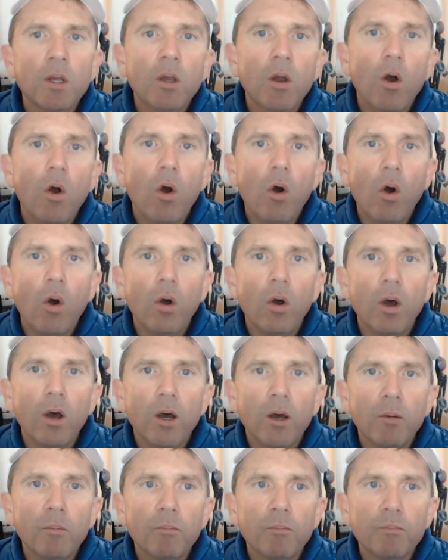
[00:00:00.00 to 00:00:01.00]

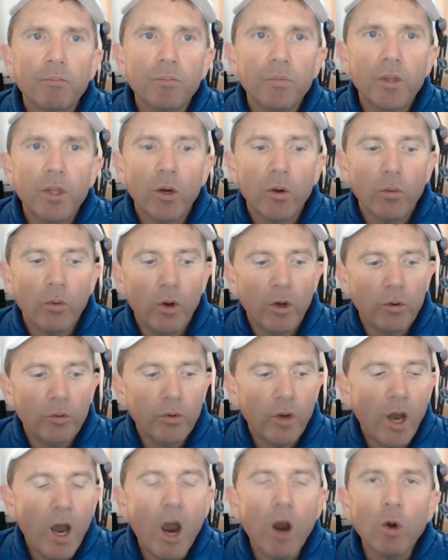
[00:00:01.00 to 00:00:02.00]
You know, on
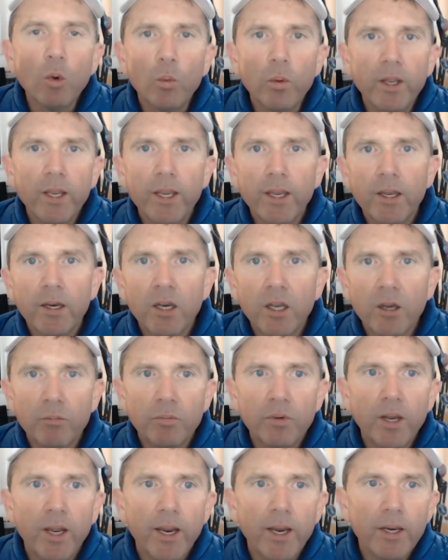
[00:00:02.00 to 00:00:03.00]
our weekend
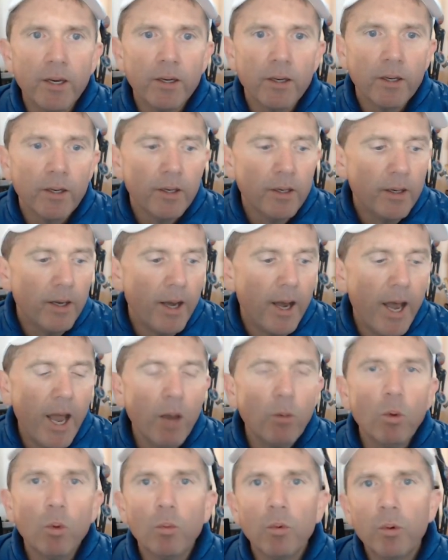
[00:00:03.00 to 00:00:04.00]
update, I
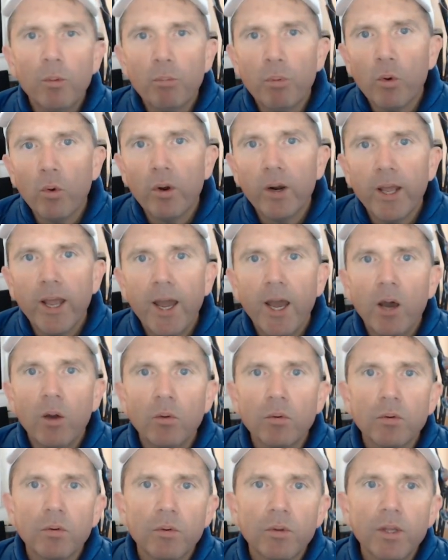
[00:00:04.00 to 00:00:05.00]
will report
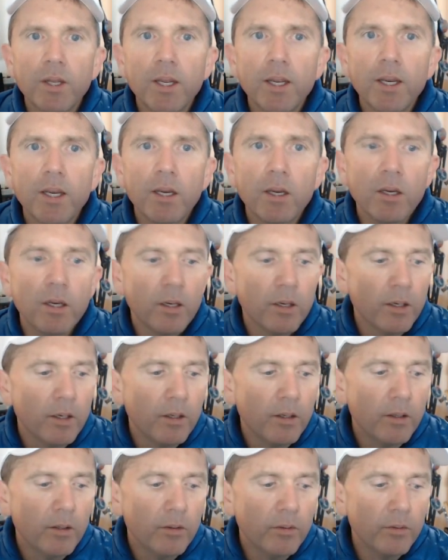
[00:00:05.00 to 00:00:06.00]
out the
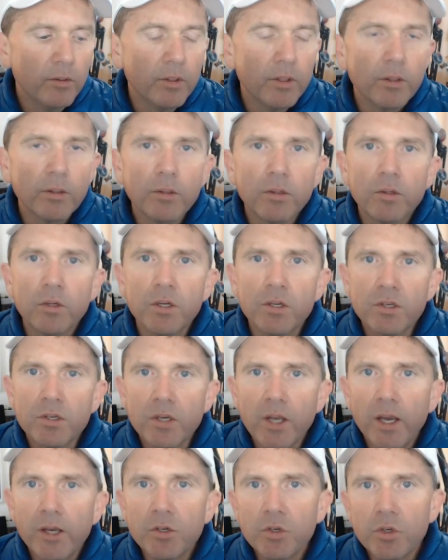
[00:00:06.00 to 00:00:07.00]

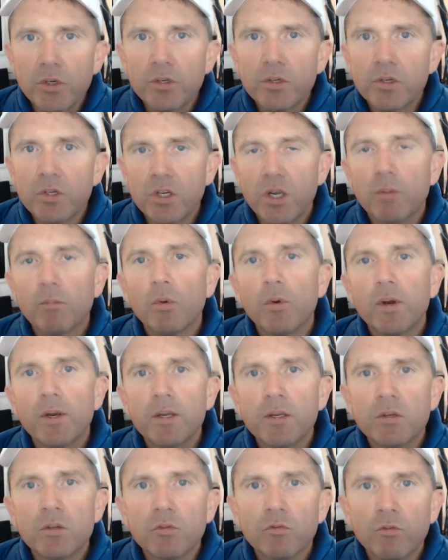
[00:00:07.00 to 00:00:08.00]
discussion
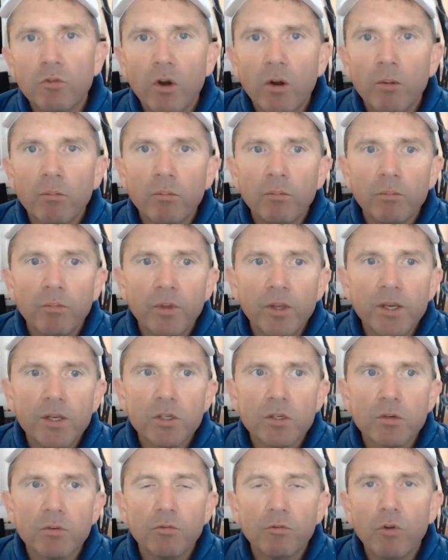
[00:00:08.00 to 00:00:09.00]
summaries from
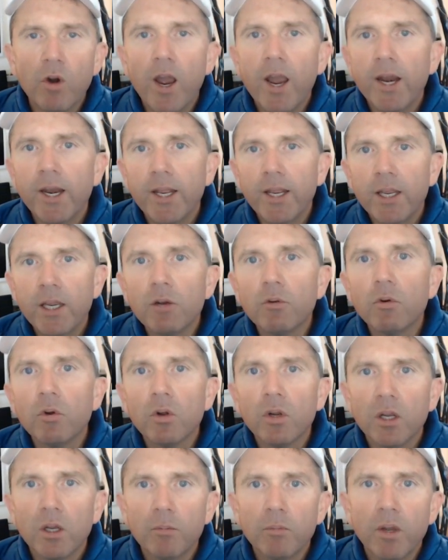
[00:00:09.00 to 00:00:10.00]
these Friday Hero
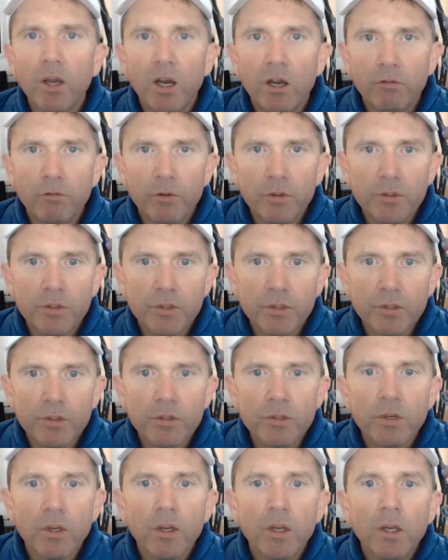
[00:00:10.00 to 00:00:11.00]
Club
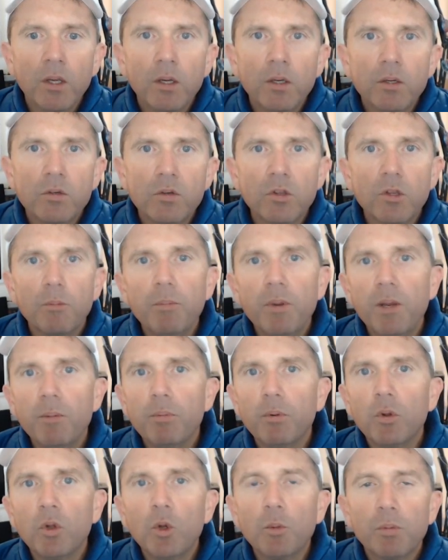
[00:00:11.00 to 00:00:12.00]
conferences to the
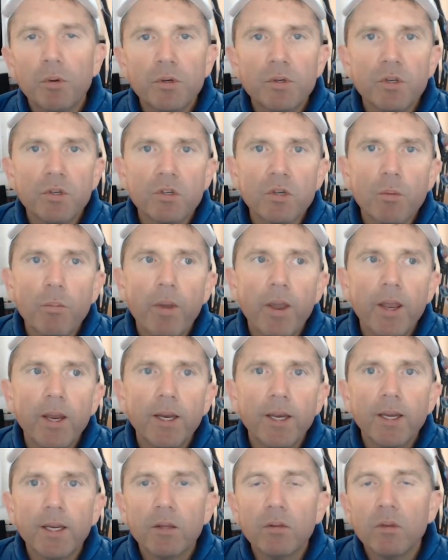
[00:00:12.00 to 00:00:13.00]
people who participate
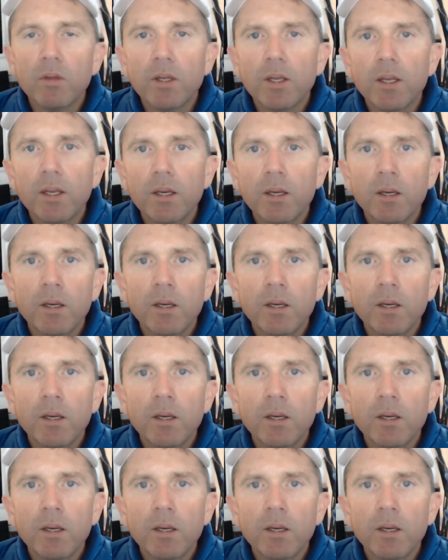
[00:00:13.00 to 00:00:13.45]
in the,